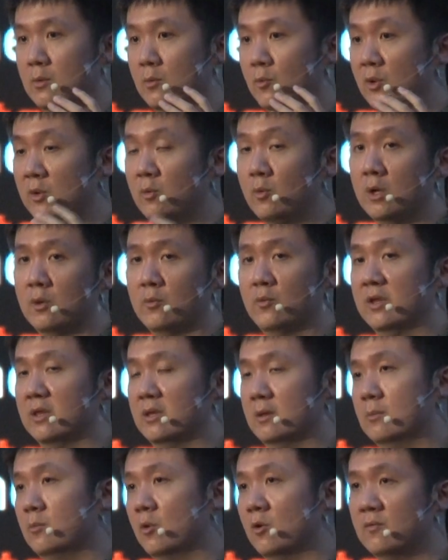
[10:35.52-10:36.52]
we work with
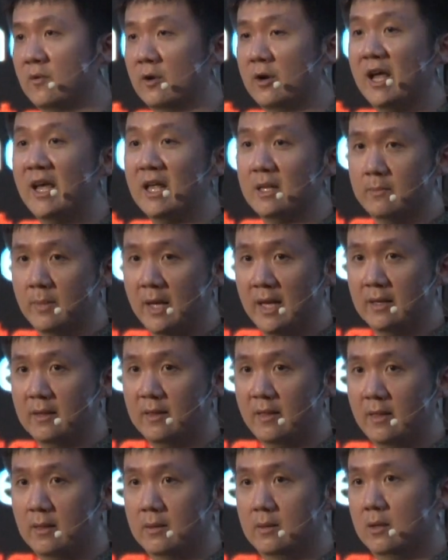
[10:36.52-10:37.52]
over 8 banks.
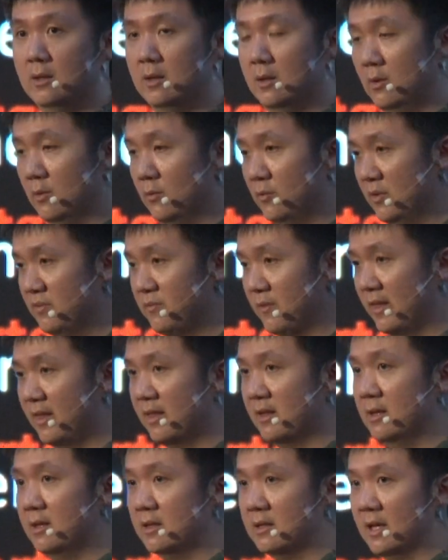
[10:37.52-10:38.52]
We
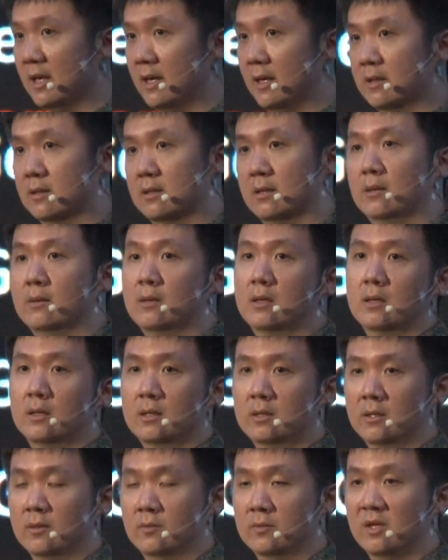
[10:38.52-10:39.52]
facilitate
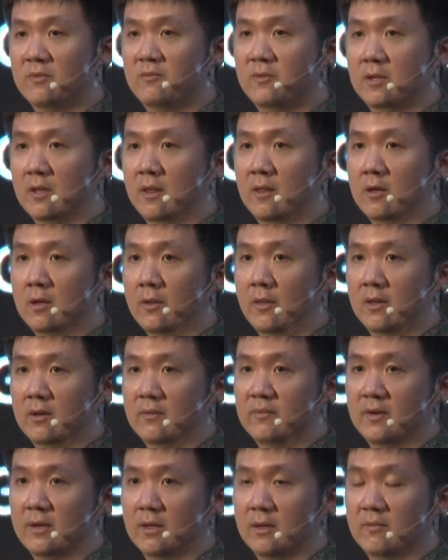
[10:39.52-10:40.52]
different sorts of
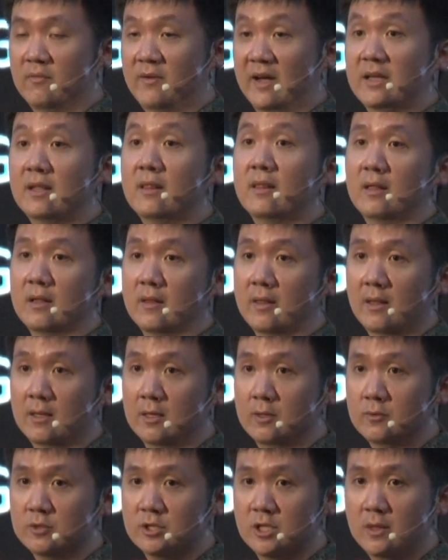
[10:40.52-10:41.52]
financing
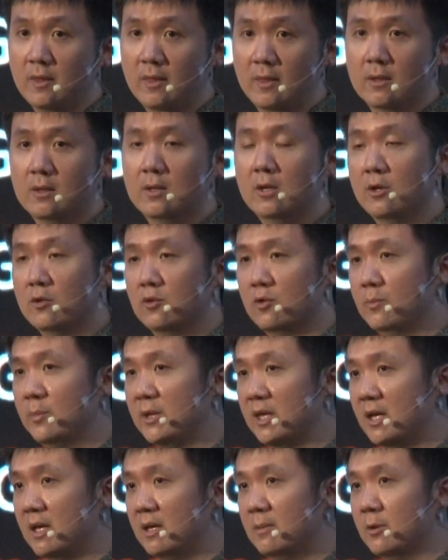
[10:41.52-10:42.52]
solutions to be
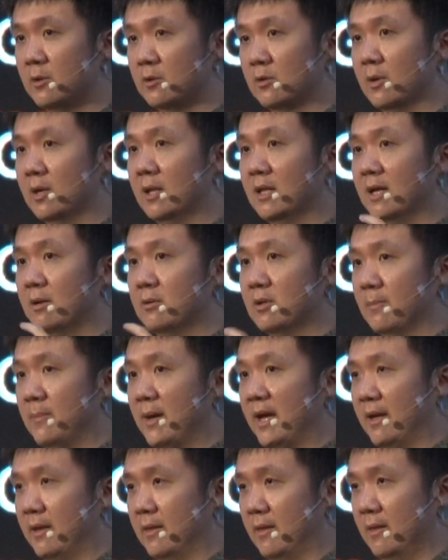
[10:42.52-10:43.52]
able to allow the
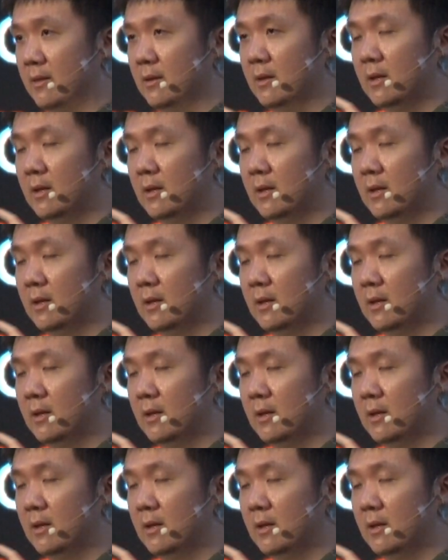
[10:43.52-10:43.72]
banks